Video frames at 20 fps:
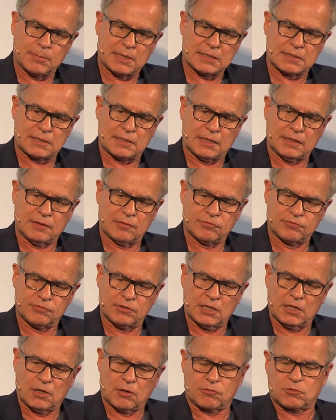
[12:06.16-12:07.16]
myself,
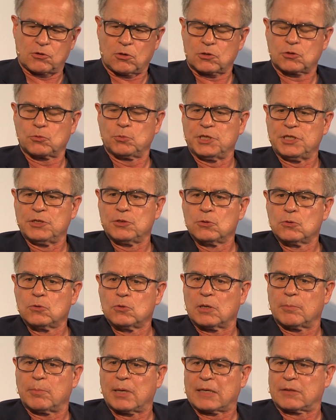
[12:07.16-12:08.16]
of course we
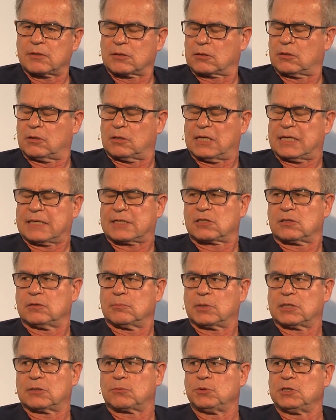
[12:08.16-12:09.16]
knew about the collection,
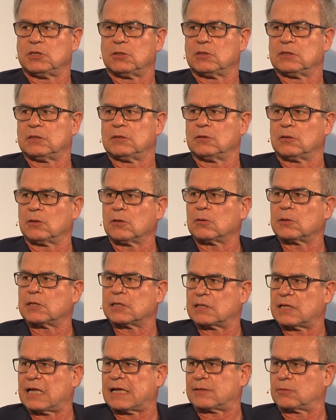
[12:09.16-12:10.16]
but we didn't know
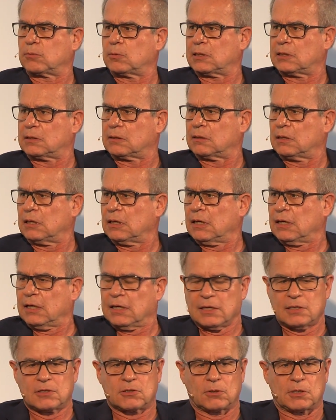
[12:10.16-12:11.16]
it that well.
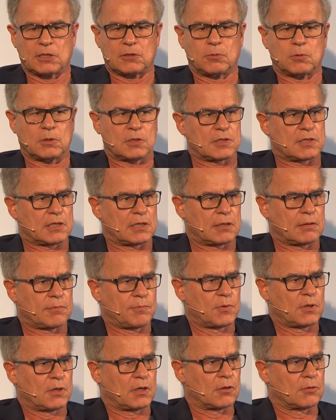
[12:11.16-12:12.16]
So it was a
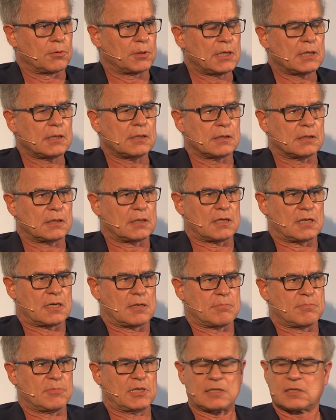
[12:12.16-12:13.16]
real
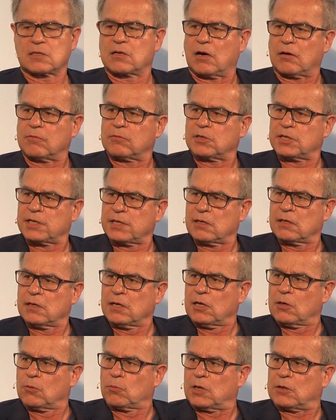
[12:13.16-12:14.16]
discovery
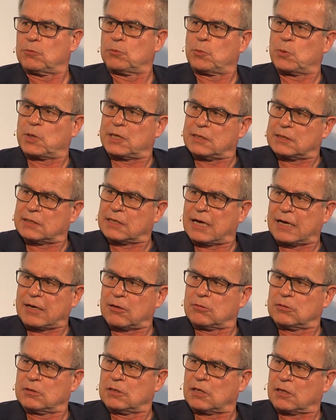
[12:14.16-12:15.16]
when we went
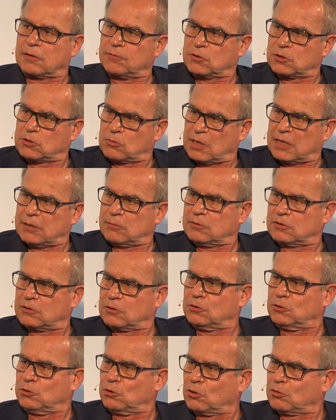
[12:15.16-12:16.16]
down underground,
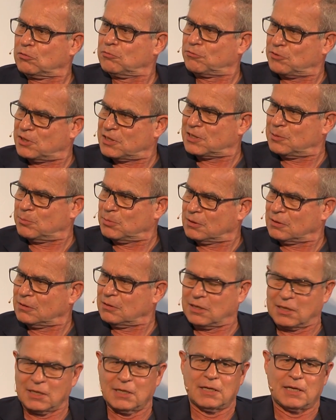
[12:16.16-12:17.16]
so non-visible,
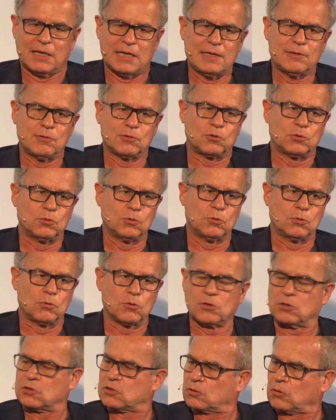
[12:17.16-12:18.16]
into
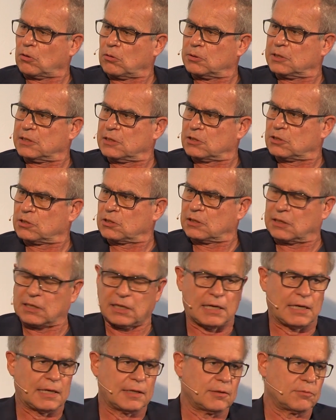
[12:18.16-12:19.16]
the storage.
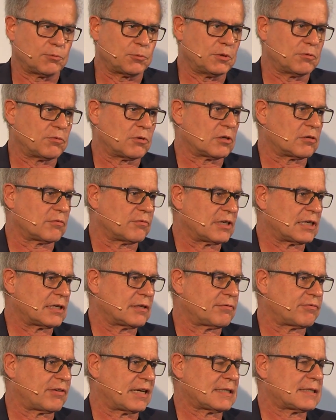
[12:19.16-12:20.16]
And we were very
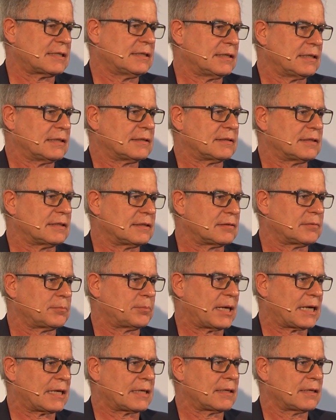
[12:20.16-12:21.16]
fascinated
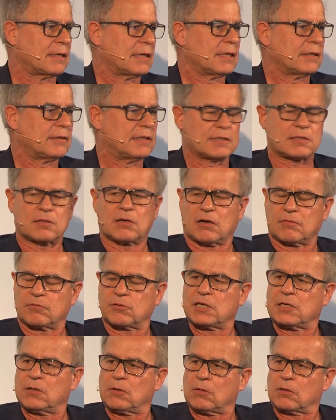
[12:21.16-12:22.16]
by
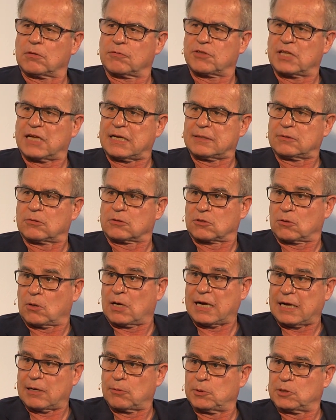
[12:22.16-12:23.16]
discovering all of that, also
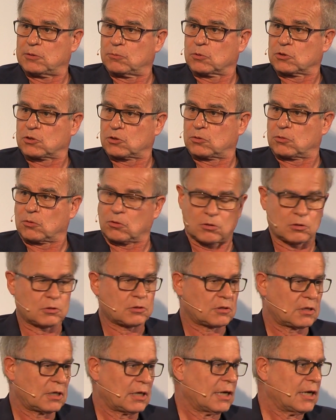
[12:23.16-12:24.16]
how it was stored.
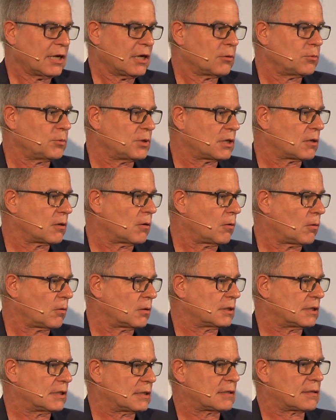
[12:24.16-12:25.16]
We
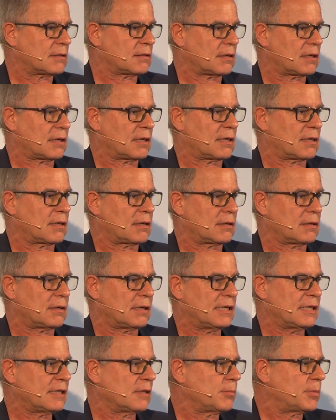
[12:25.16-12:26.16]
called it a
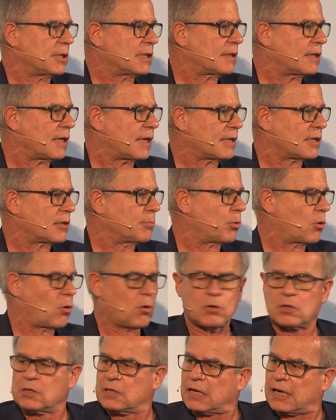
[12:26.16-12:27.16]
little bit like
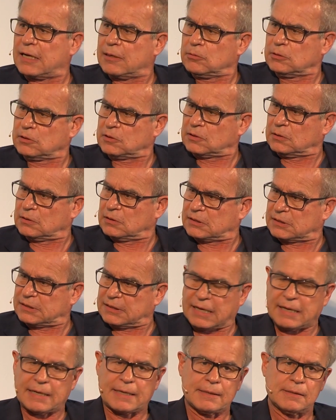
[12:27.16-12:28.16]
Brockenhaus
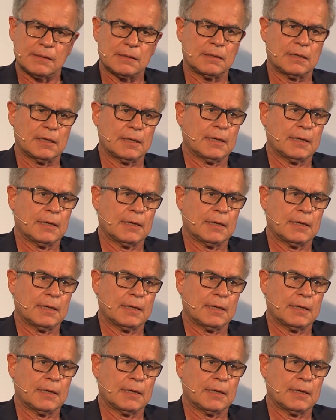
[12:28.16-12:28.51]
style.